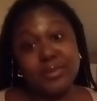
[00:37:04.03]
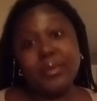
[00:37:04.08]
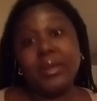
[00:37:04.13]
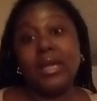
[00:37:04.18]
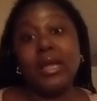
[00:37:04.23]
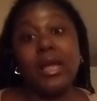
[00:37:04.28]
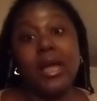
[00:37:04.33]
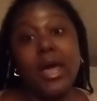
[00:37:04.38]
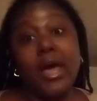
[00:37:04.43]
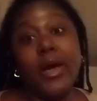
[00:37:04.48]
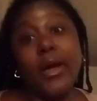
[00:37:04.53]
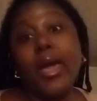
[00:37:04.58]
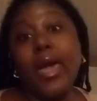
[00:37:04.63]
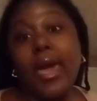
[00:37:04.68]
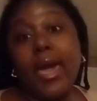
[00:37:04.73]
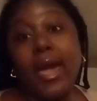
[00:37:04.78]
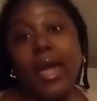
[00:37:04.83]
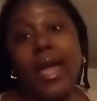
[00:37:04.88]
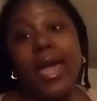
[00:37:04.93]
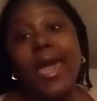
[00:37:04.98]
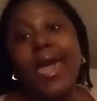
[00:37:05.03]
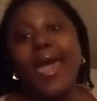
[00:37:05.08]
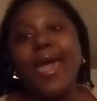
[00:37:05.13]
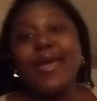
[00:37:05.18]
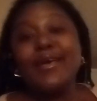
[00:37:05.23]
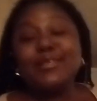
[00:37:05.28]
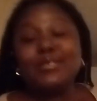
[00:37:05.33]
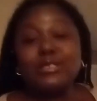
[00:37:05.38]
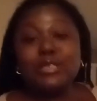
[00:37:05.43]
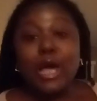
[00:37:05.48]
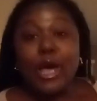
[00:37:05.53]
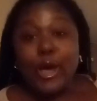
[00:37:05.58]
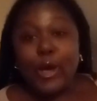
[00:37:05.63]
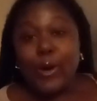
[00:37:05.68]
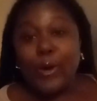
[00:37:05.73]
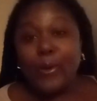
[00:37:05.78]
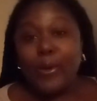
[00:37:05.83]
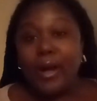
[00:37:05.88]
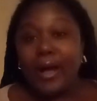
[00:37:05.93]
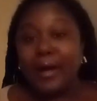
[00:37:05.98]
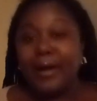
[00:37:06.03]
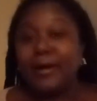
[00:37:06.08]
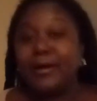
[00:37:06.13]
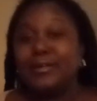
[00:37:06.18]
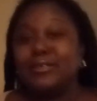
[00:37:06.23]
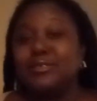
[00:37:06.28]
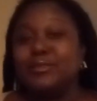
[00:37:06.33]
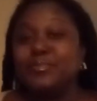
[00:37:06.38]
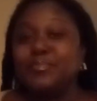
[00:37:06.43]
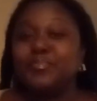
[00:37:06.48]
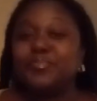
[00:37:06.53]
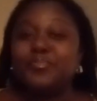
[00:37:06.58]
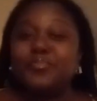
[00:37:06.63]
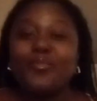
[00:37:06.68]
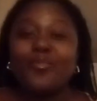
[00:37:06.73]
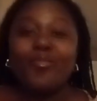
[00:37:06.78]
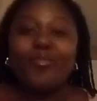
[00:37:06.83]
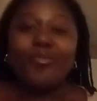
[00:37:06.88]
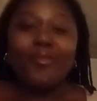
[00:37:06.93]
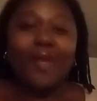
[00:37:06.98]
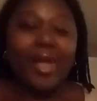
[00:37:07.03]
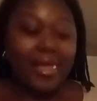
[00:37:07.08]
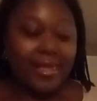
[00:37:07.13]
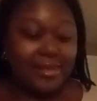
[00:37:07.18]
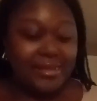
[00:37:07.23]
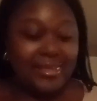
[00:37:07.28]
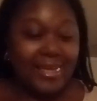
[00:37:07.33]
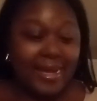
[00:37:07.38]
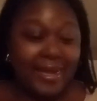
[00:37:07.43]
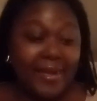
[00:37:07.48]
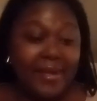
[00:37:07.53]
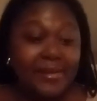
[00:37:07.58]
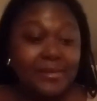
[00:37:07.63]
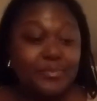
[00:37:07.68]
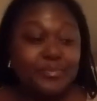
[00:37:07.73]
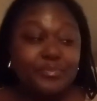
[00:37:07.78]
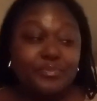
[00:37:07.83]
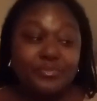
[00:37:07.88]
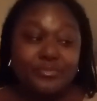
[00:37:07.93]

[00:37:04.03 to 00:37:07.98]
be, okay? So, yeah.